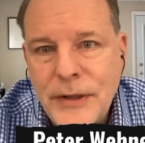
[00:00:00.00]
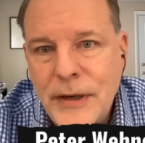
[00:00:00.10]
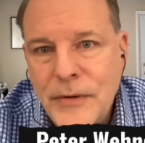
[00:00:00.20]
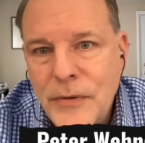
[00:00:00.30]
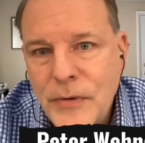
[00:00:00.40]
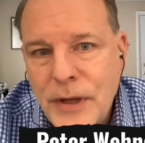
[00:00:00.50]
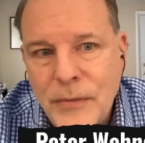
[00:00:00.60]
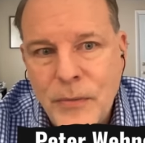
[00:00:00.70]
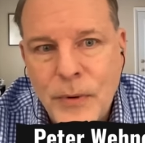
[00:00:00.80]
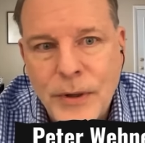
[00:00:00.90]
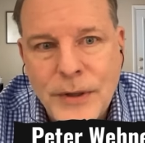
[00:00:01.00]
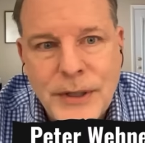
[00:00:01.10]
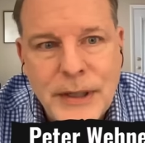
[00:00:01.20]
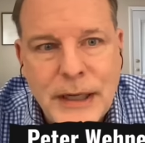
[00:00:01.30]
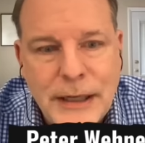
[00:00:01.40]
that that weren't
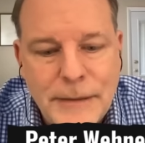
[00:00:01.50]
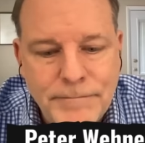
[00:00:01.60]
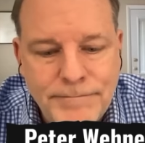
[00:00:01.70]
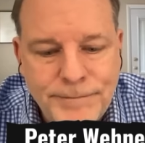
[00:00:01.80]
um,